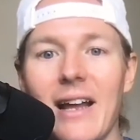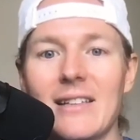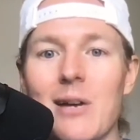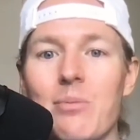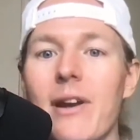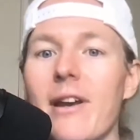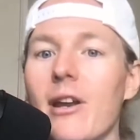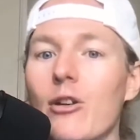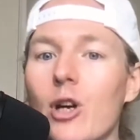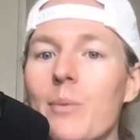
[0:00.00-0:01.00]
separated in
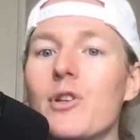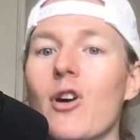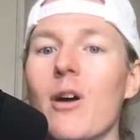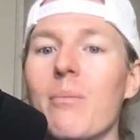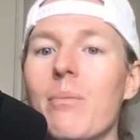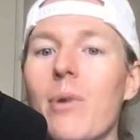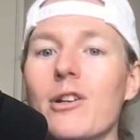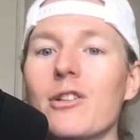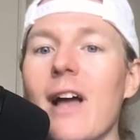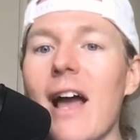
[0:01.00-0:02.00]
groups so our
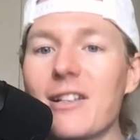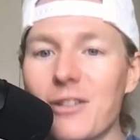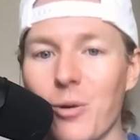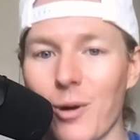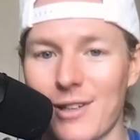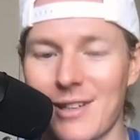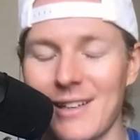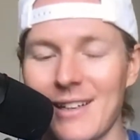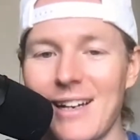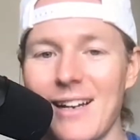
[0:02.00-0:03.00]
personal escorts
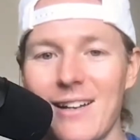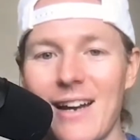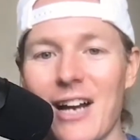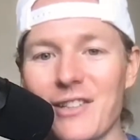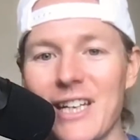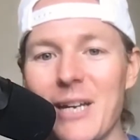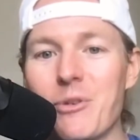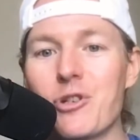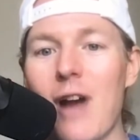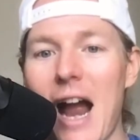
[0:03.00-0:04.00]
could actually keep
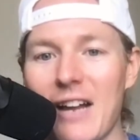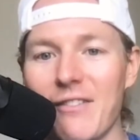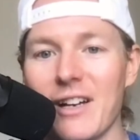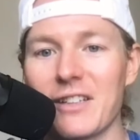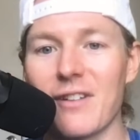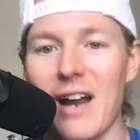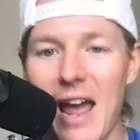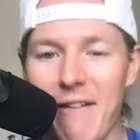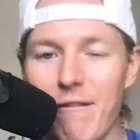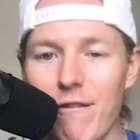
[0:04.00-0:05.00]
track of us for
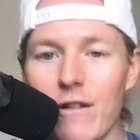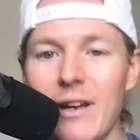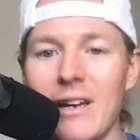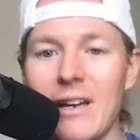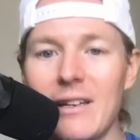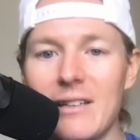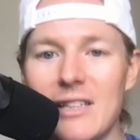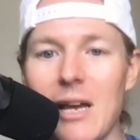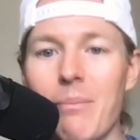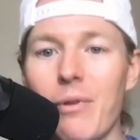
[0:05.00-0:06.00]
every
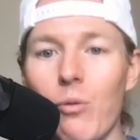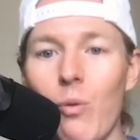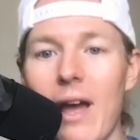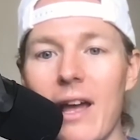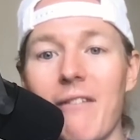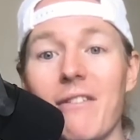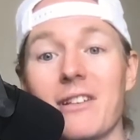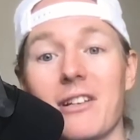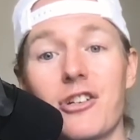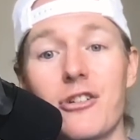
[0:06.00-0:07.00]
step of the way of
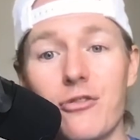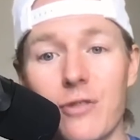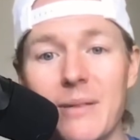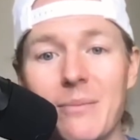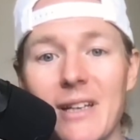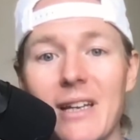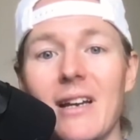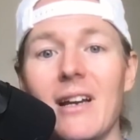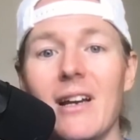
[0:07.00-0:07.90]
this extremely